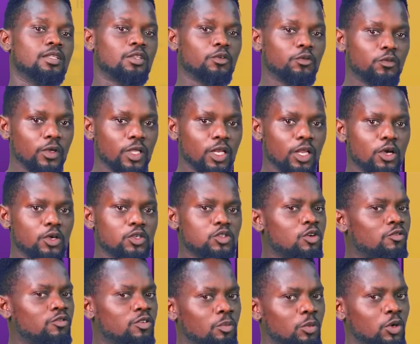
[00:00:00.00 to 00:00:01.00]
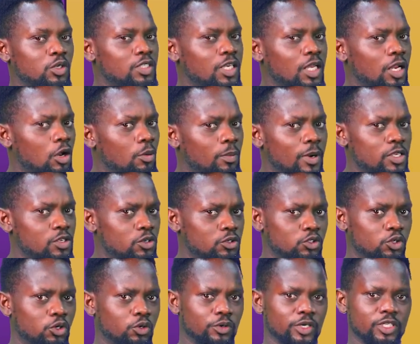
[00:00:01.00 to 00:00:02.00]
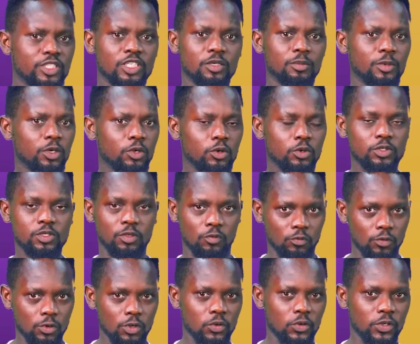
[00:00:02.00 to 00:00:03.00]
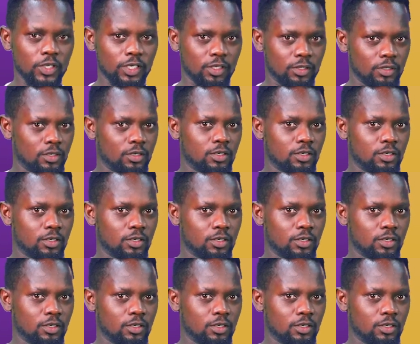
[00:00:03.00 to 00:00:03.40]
The failures of the Murtala Obasanjo regime include the following.